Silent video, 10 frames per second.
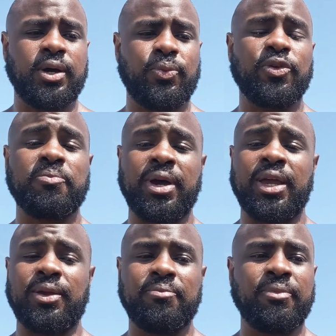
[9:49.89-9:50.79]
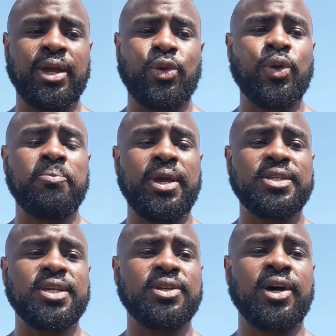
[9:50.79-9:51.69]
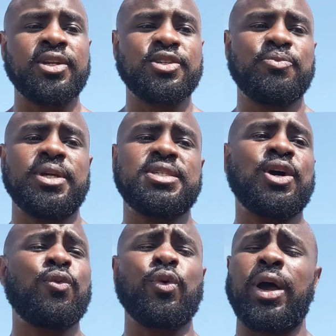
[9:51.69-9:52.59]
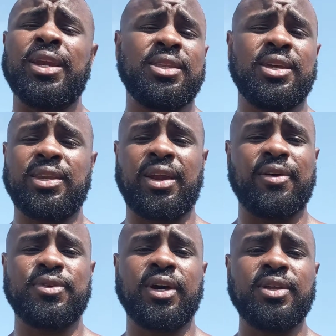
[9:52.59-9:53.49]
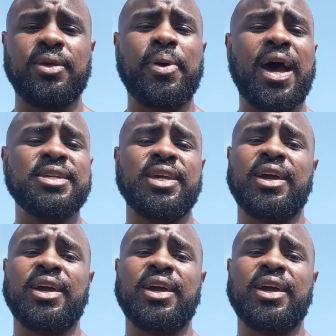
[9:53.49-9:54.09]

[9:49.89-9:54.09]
with my own basic knowledge of myself or anything that I've done in the past.